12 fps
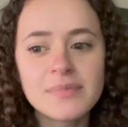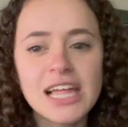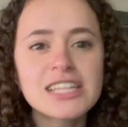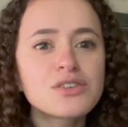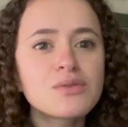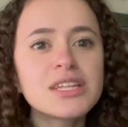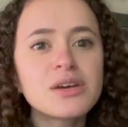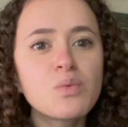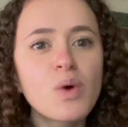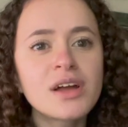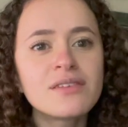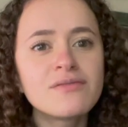that's only
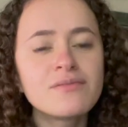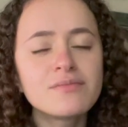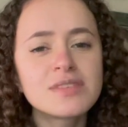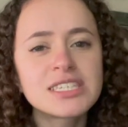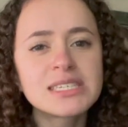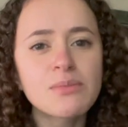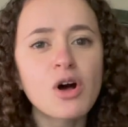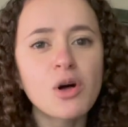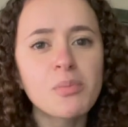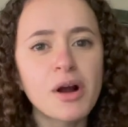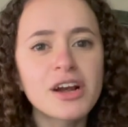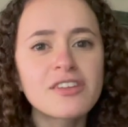one small
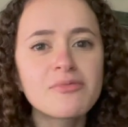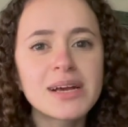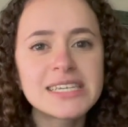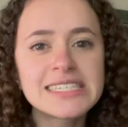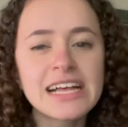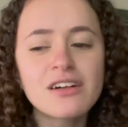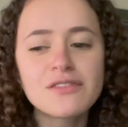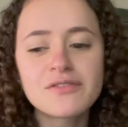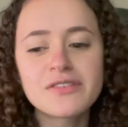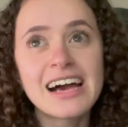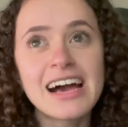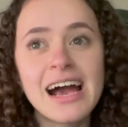part of myself.